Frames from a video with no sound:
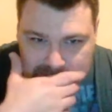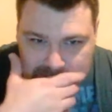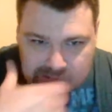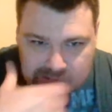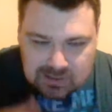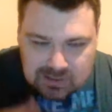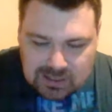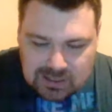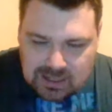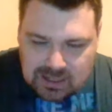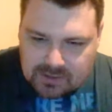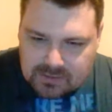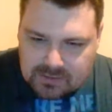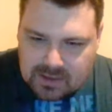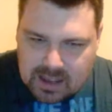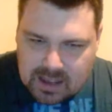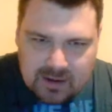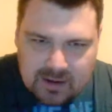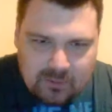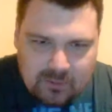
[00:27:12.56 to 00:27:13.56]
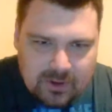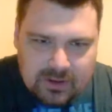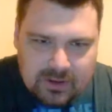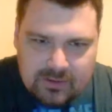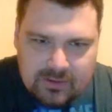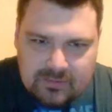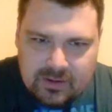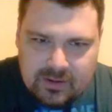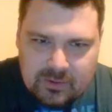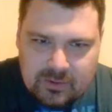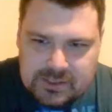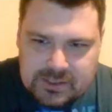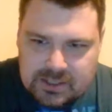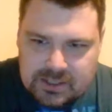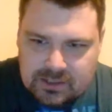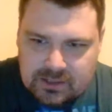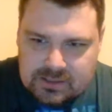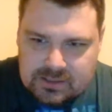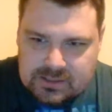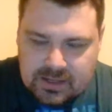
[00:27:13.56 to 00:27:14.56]
I don't really even know what she
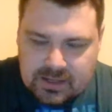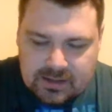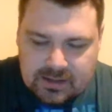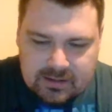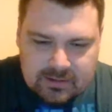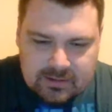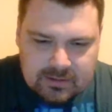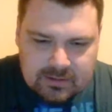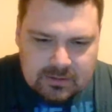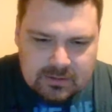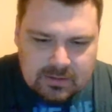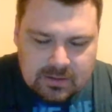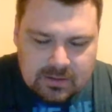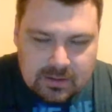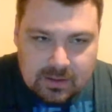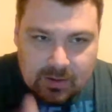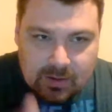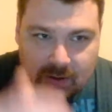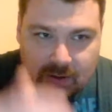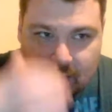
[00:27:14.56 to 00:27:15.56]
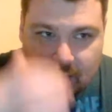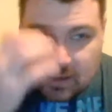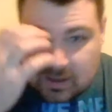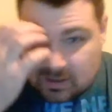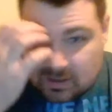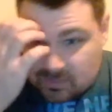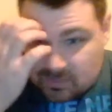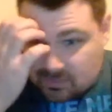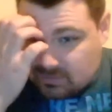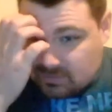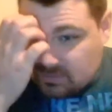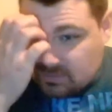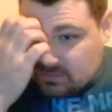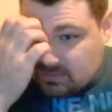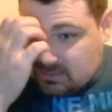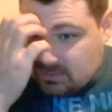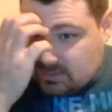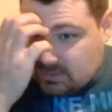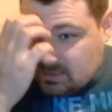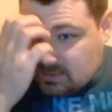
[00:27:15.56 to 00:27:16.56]
looks like. I
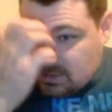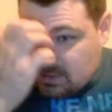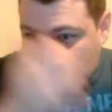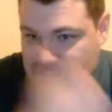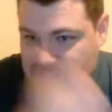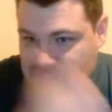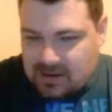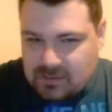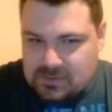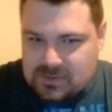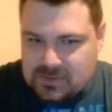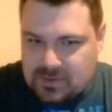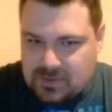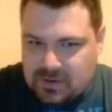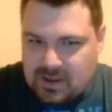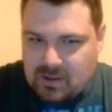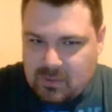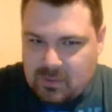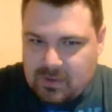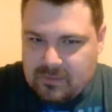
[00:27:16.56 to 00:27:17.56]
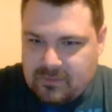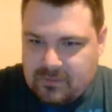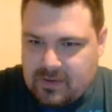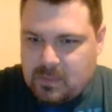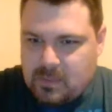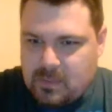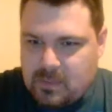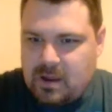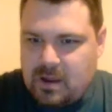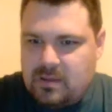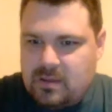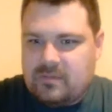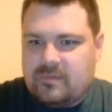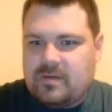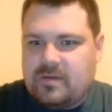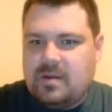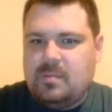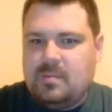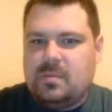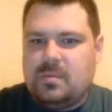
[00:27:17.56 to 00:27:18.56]
would invite my other
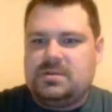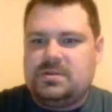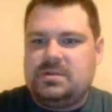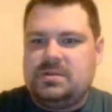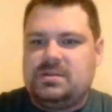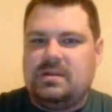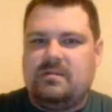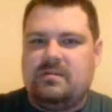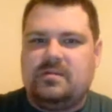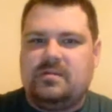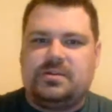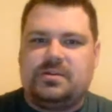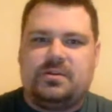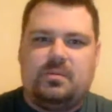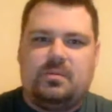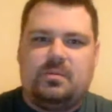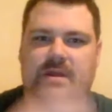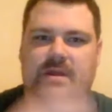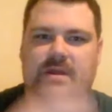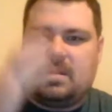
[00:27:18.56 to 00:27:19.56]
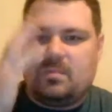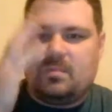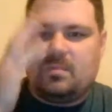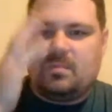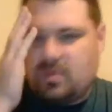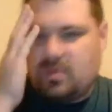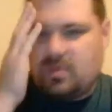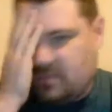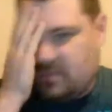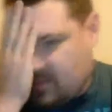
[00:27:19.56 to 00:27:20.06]
friend, but she's never shown me like a profile